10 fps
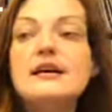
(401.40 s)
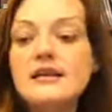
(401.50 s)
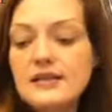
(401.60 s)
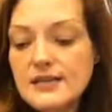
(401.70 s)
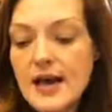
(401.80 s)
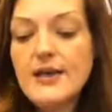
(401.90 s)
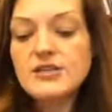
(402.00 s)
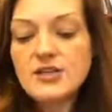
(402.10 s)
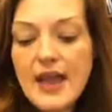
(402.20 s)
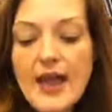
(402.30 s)

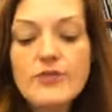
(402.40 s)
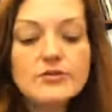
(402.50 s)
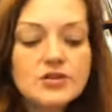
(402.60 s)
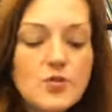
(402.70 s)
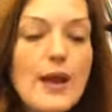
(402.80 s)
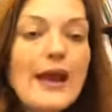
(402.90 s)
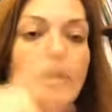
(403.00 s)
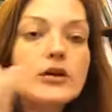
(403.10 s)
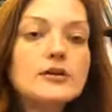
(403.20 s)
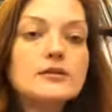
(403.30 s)
touch, count,
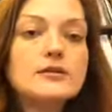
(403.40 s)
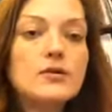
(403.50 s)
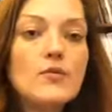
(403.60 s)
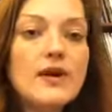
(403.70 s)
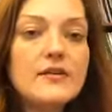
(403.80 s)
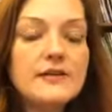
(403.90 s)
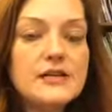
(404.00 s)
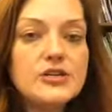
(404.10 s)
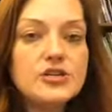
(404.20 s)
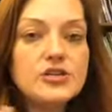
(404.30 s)
squares, whatever it
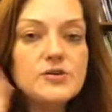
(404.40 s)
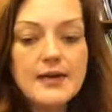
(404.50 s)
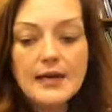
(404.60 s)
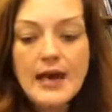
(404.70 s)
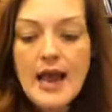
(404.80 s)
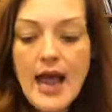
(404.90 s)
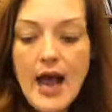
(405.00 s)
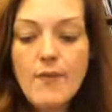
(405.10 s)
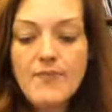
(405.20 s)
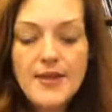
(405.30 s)
is you're doing,
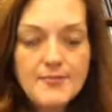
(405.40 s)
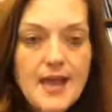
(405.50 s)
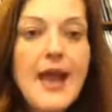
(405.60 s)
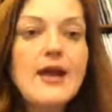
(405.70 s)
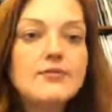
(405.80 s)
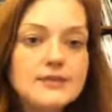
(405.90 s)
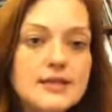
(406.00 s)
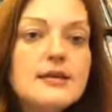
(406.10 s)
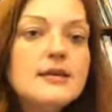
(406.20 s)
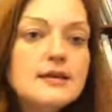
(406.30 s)
help them
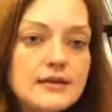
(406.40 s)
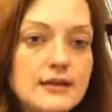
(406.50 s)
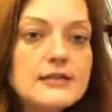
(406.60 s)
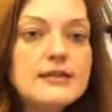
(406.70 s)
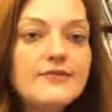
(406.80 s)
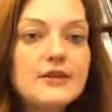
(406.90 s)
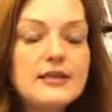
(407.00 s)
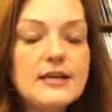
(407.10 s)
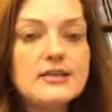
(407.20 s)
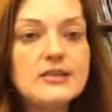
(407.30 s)
count different
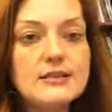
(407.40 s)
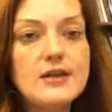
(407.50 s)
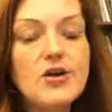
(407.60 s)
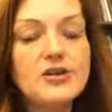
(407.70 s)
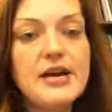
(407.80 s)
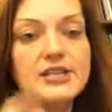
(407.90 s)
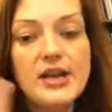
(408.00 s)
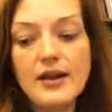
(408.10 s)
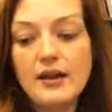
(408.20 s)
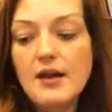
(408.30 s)
things. It's called touch
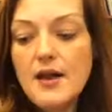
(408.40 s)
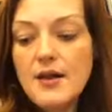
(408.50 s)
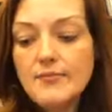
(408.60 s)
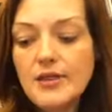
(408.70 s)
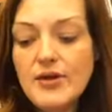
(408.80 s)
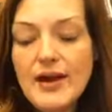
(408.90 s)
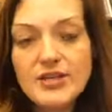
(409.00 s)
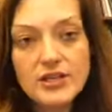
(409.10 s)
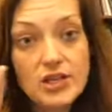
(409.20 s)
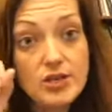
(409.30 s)
counting, but they're
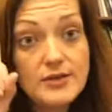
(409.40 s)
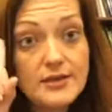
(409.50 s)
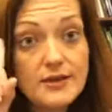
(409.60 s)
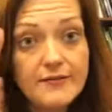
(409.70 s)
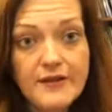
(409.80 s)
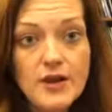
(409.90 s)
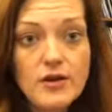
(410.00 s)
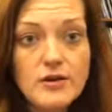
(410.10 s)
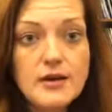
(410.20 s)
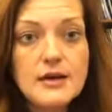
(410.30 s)
actually using their
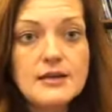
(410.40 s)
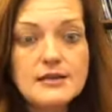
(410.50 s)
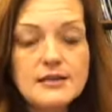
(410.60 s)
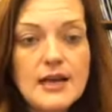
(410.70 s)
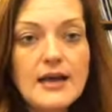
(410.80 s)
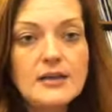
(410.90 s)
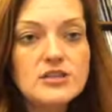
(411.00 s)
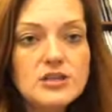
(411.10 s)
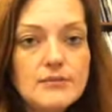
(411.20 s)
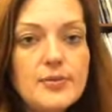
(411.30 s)
finger to
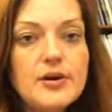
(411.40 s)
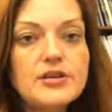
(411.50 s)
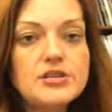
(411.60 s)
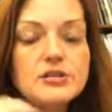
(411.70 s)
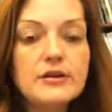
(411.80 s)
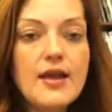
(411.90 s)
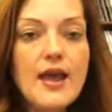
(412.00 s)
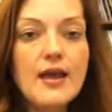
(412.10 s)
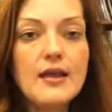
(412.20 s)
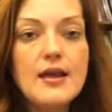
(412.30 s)
touch and push.
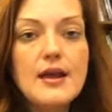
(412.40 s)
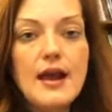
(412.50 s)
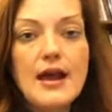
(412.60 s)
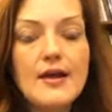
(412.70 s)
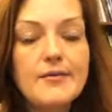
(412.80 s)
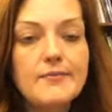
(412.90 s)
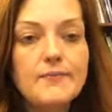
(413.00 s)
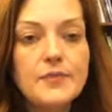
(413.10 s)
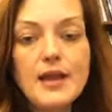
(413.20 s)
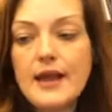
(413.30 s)
Okay.
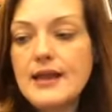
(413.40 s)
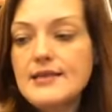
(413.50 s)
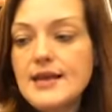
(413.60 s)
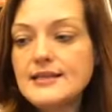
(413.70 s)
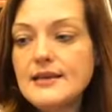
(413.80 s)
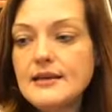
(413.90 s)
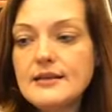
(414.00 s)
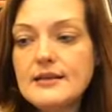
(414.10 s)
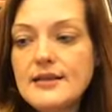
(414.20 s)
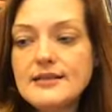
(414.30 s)
Again, that's
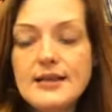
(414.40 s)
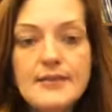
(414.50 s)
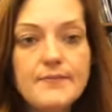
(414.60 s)
a